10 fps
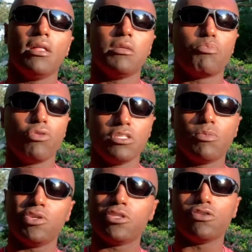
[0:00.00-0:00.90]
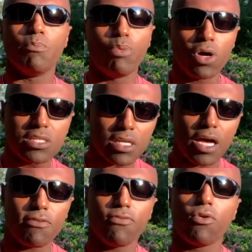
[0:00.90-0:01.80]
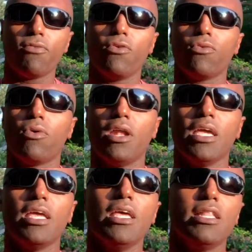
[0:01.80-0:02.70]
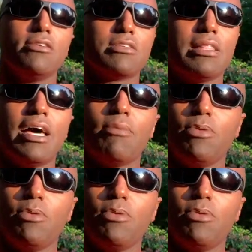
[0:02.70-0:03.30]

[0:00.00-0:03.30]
the principles. There's books on 4 foot running. There's a lot